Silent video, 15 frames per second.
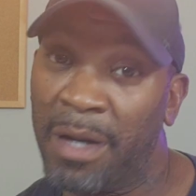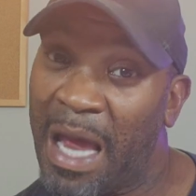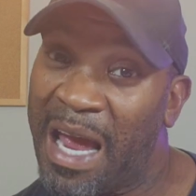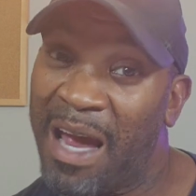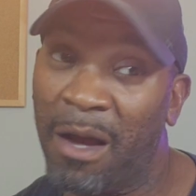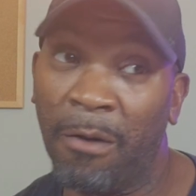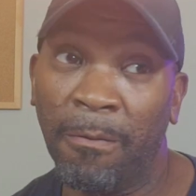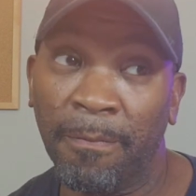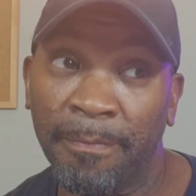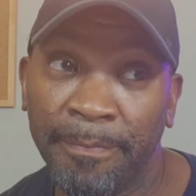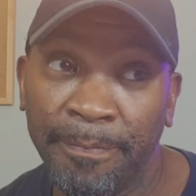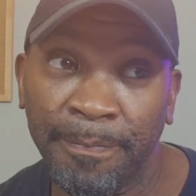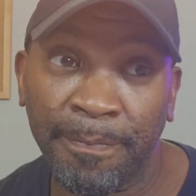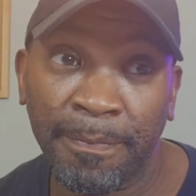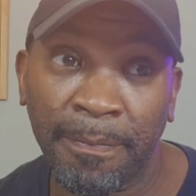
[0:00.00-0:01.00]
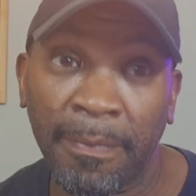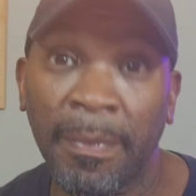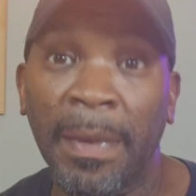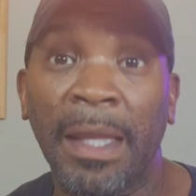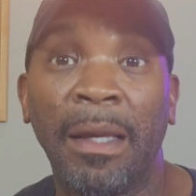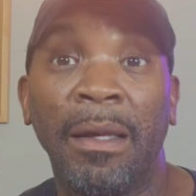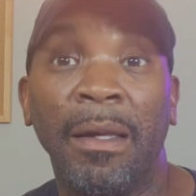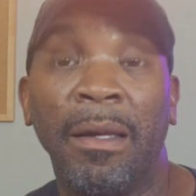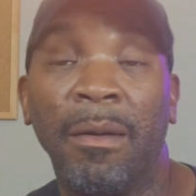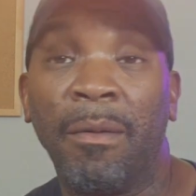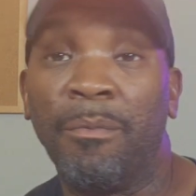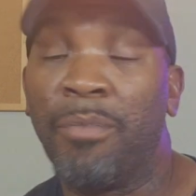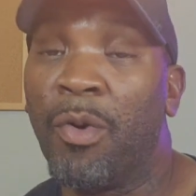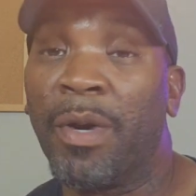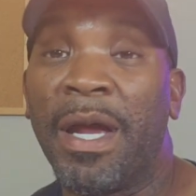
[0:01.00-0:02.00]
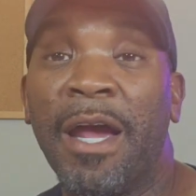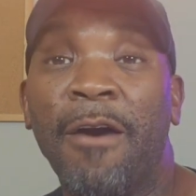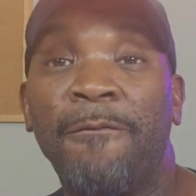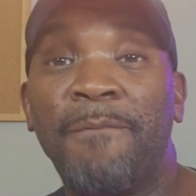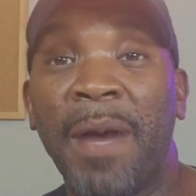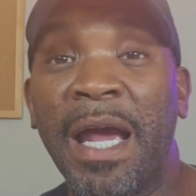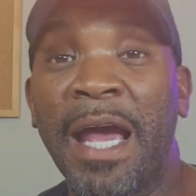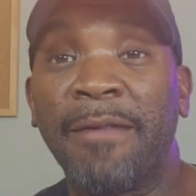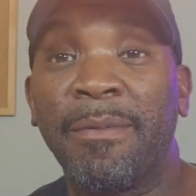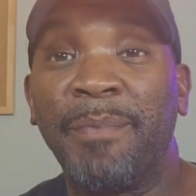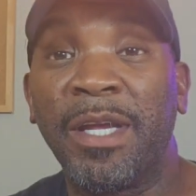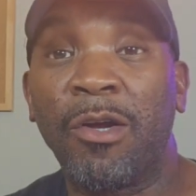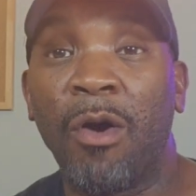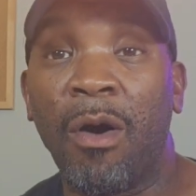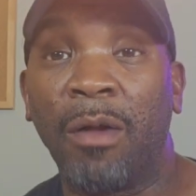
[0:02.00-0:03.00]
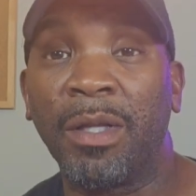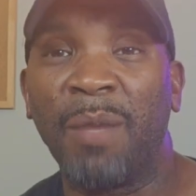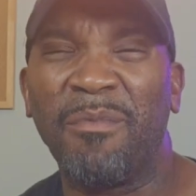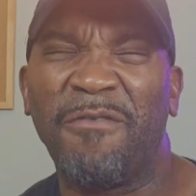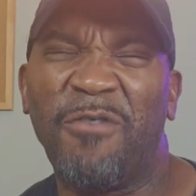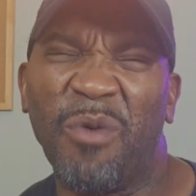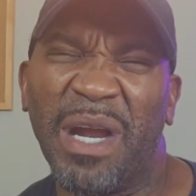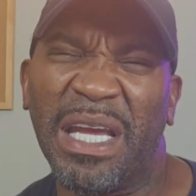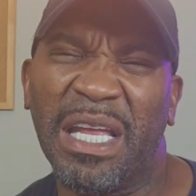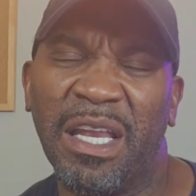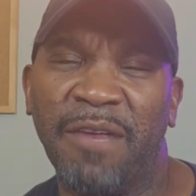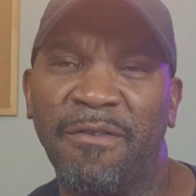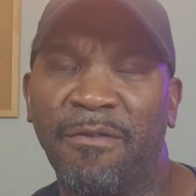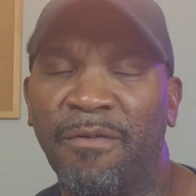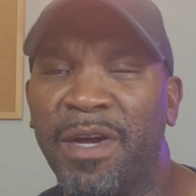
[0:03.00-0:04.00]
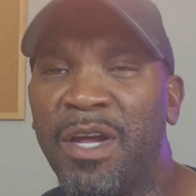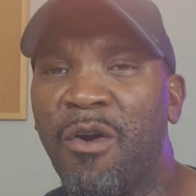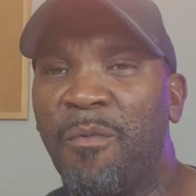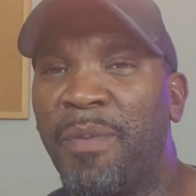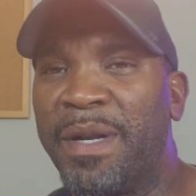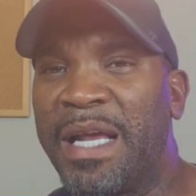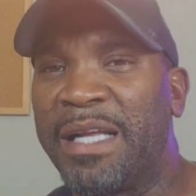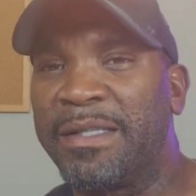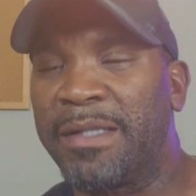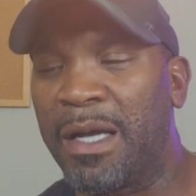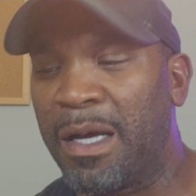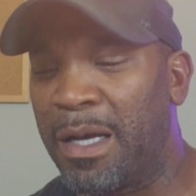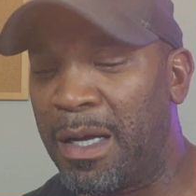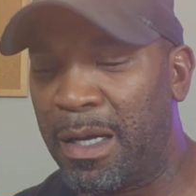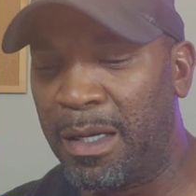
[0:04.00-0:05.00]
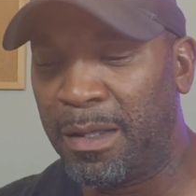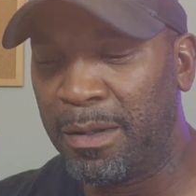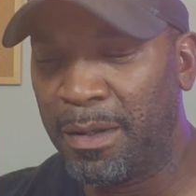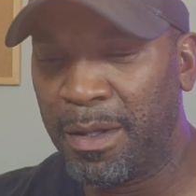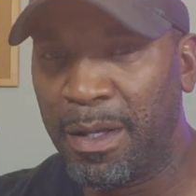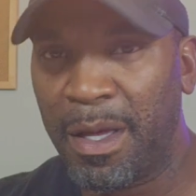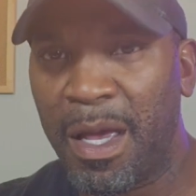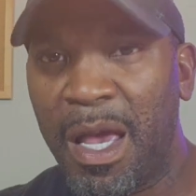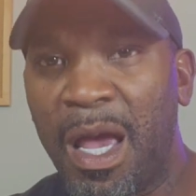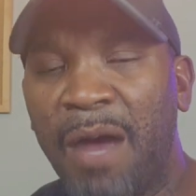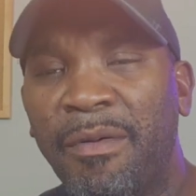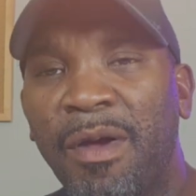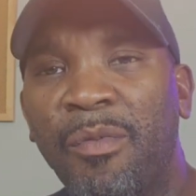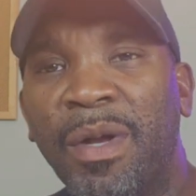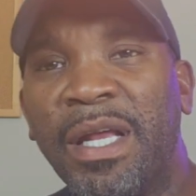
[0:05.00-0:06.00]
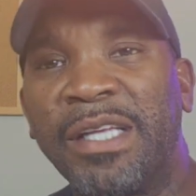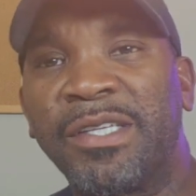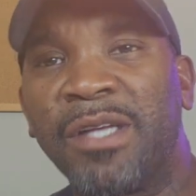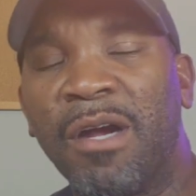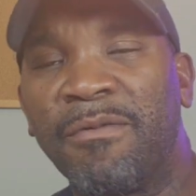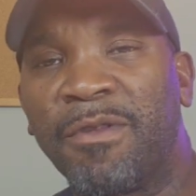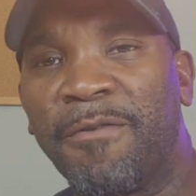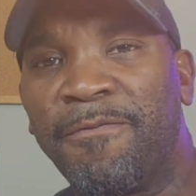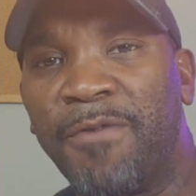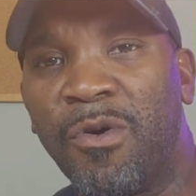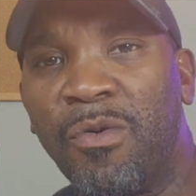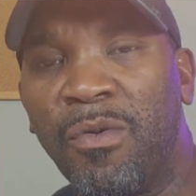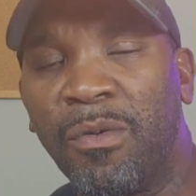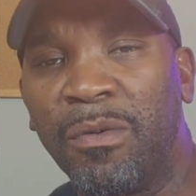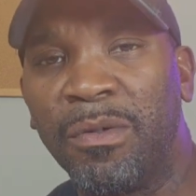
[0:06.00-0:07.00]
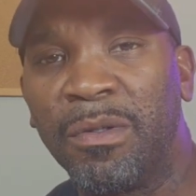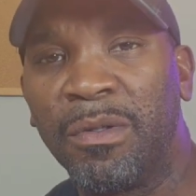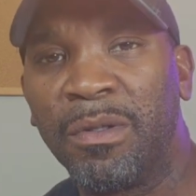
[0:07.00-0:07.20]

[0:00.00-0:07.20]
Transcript: Now, Board of Health might have to be called in before they can even reopen that uh, area where they serve the food.